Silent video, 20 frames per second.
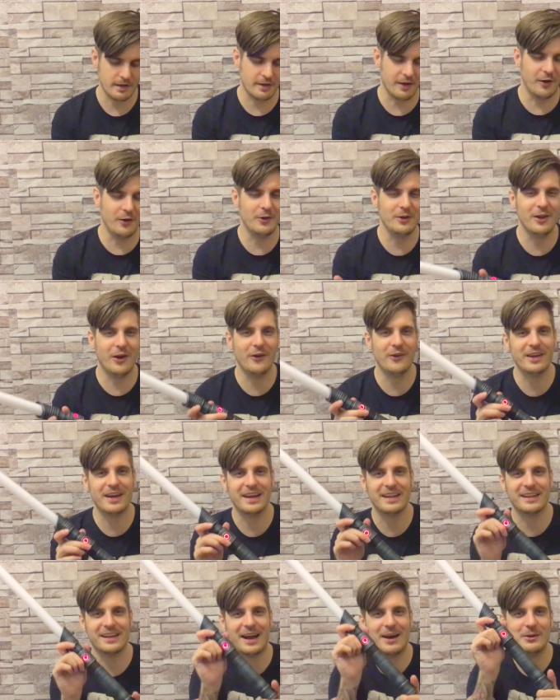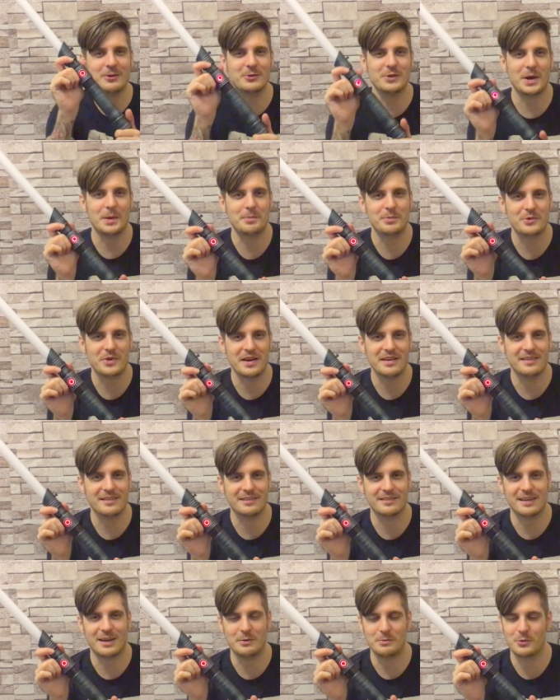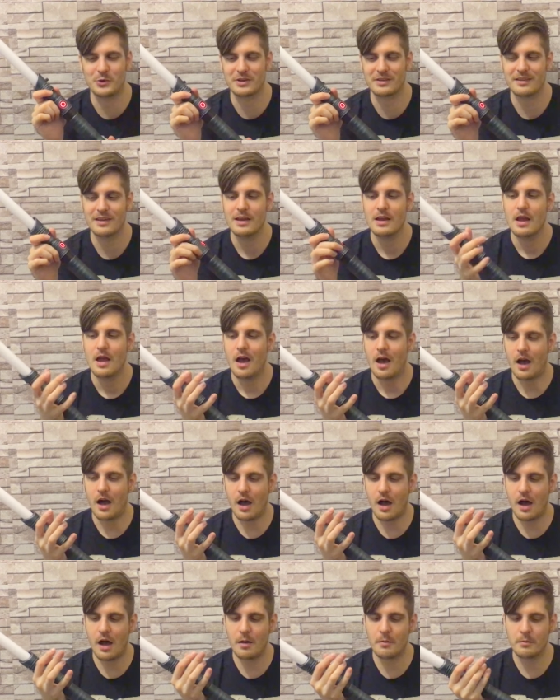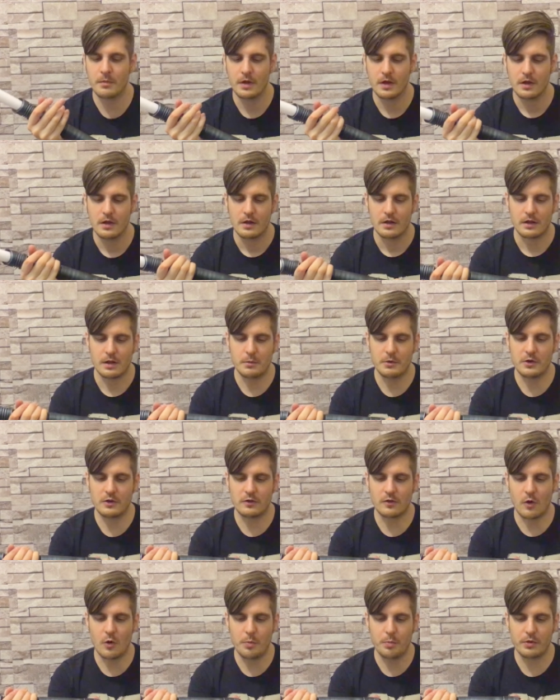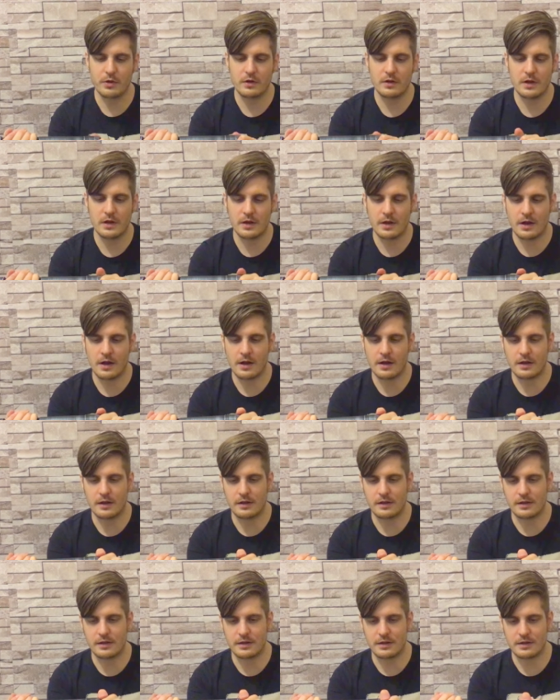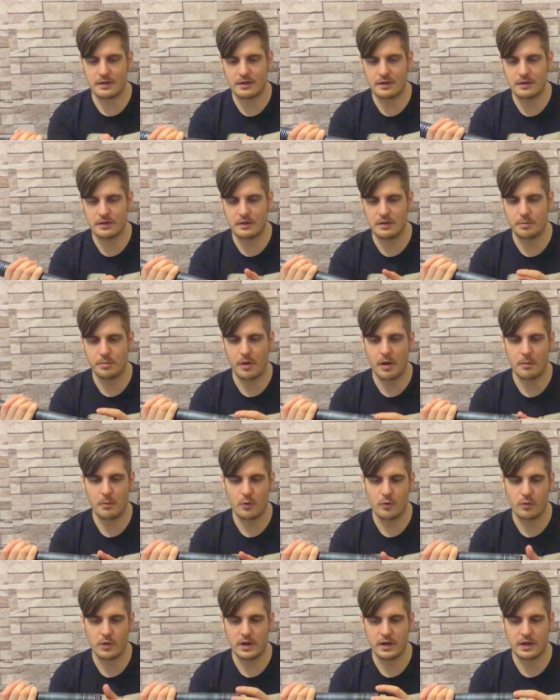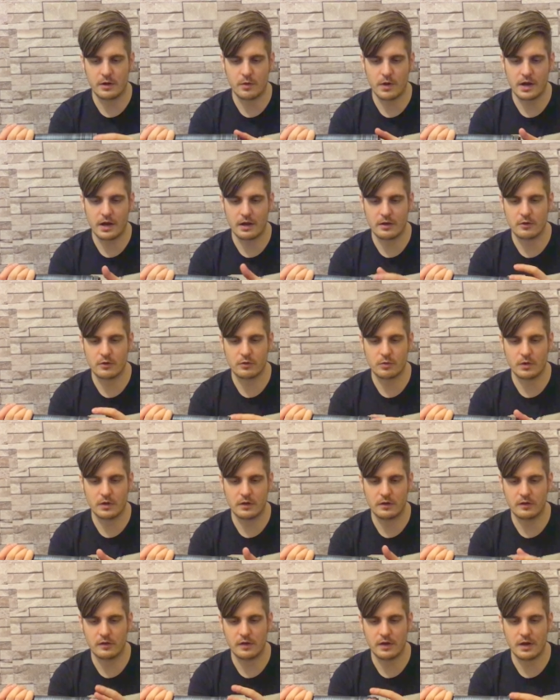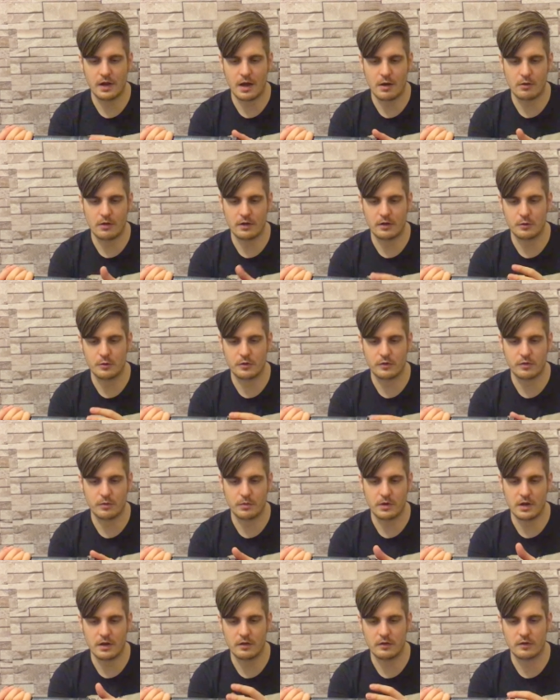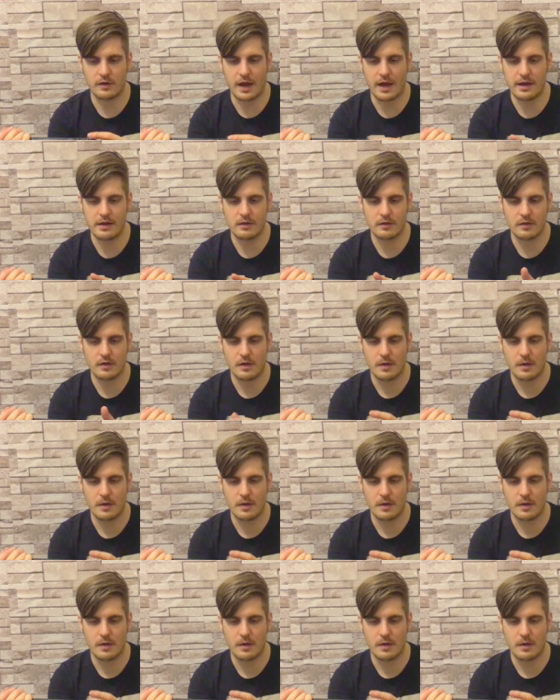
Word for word: don't know yet how to operate the soundboard. Um, let me just open the uh, the pommel really quick. I just want to see how that looks from the inside.